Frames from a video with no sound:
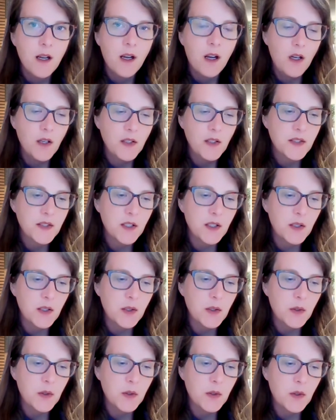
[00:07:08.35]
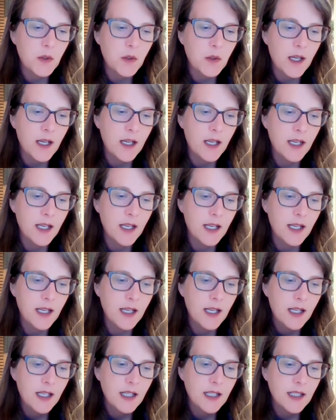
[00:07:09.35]
Also,
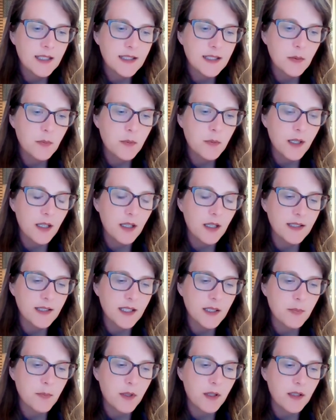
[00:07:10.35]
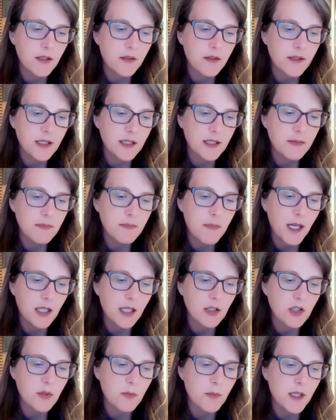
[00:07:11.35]
let's see what else is part of the
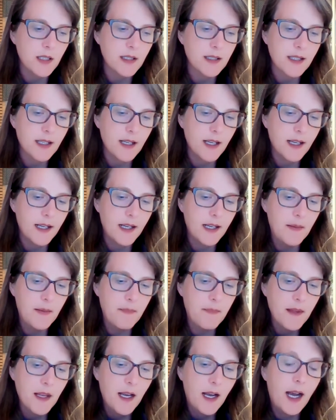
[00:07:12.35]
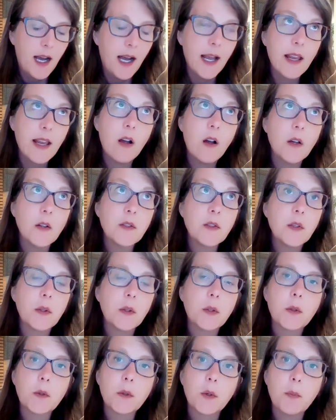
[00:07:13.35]
management. I also
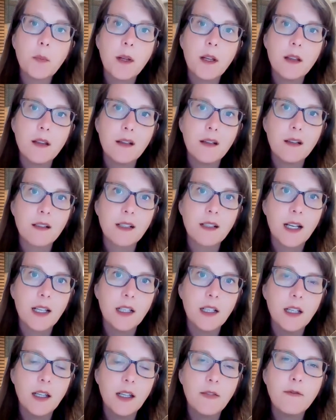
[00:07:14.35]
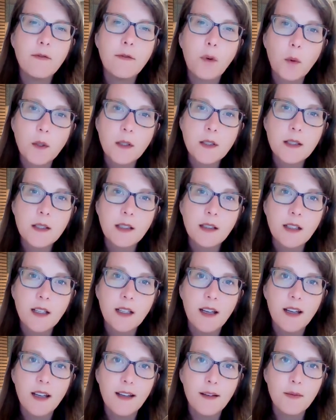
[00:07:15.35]
group in there kind of enforcing
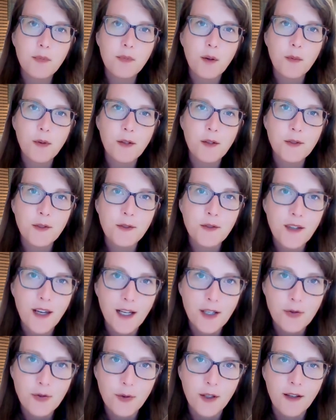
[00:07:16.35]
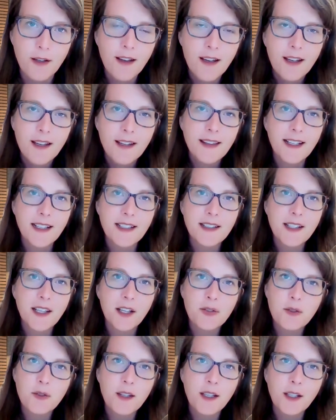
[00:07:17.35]
the proposal schedule, that
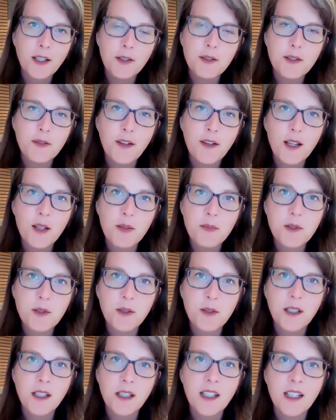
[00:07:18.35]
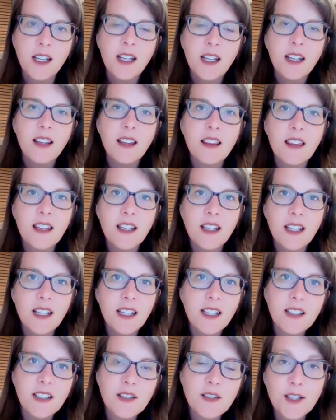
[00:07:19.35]
schedule that you develop during
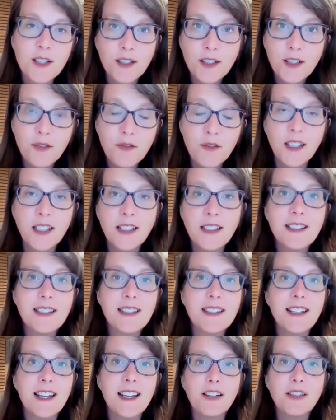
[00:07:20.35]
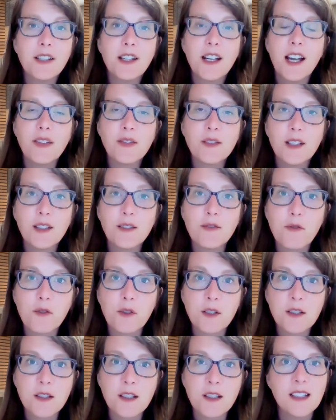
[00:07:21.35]
the startup phase. Now you have to
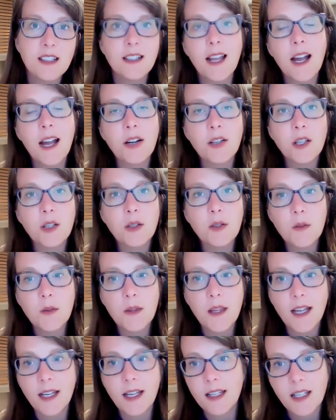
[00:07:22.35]
enforce it. And how do you do that?